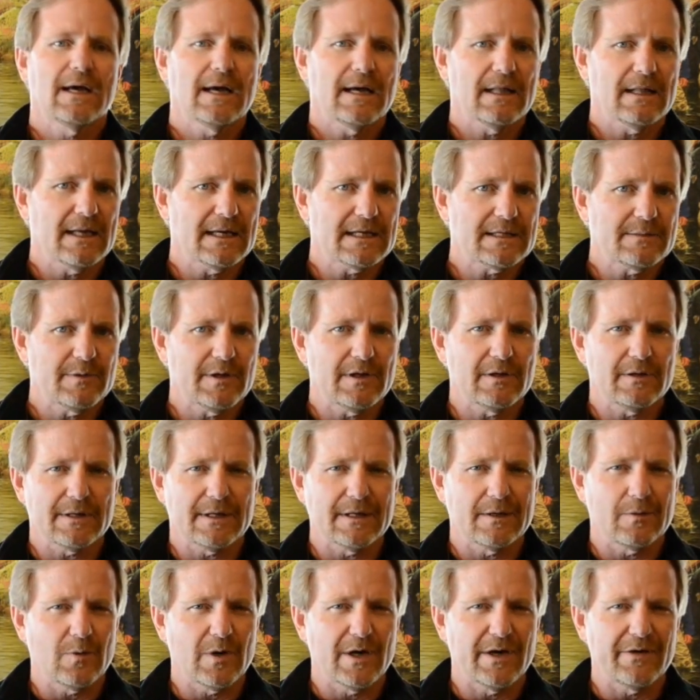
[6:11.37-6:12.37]
I like to be able to
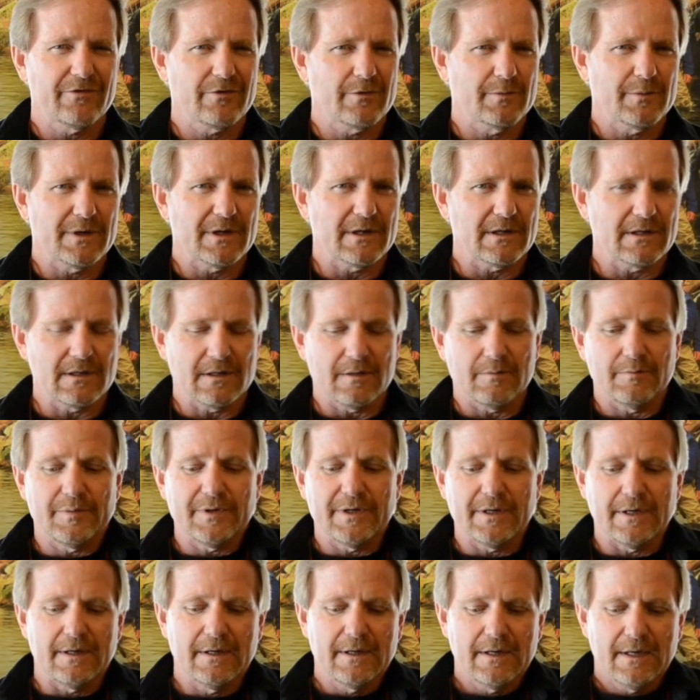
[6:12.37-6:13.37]
get away from it a little
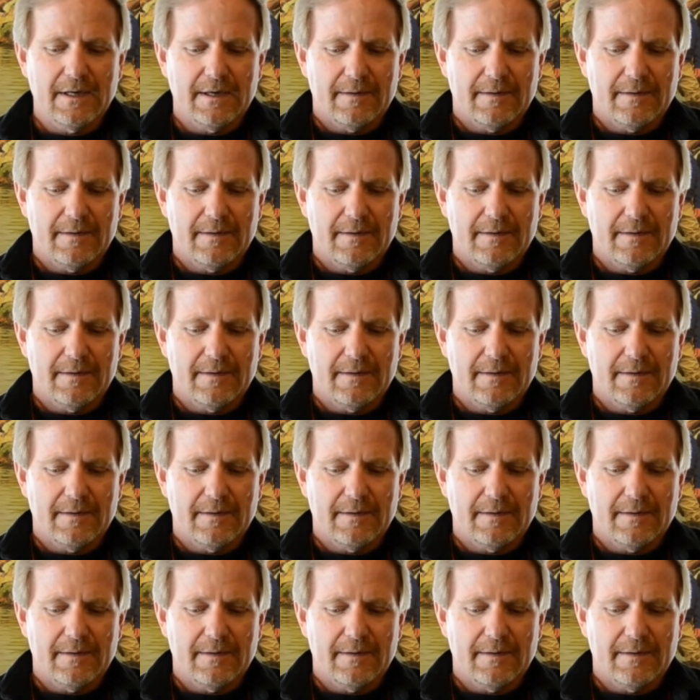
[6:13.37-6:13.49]
bit.